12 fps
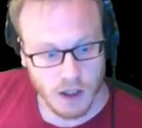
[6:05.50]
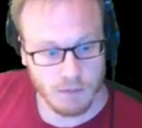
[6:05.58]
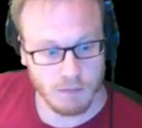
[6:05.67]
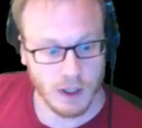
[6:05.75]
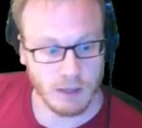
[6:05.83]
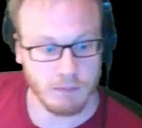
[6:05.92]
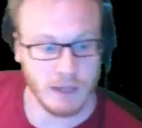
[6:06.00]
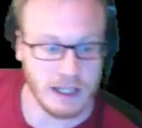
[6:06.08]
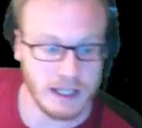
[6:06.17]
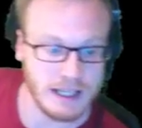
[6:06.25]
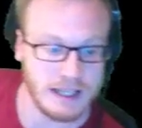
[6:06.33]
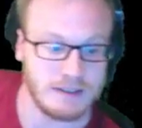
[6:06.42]
Might make
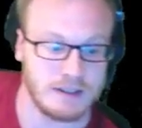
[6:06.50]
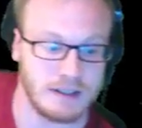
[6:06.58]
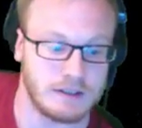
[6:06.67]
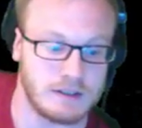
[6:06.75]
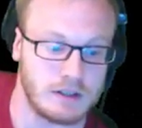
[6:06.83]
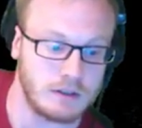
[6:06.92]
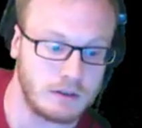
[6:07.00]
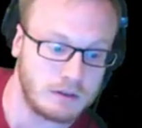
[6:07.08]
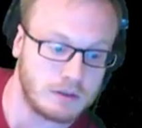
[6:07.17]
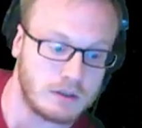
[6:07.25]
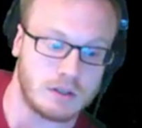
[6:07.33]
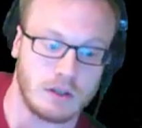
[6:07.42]
it easier to
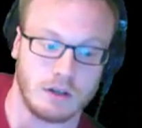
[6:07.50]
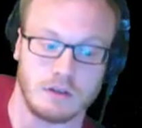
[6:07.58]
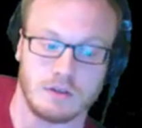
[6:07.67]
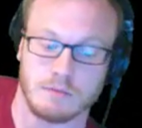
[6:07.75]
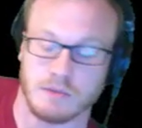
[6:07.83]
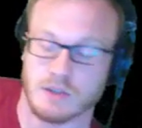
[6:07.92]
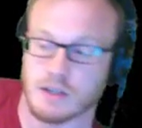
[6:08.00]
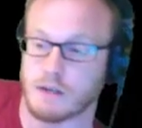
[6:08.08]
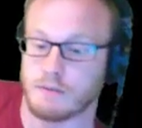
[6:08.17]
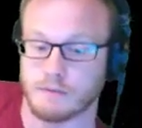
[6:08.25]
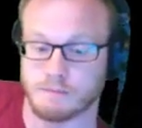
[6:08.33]
show you some stuff.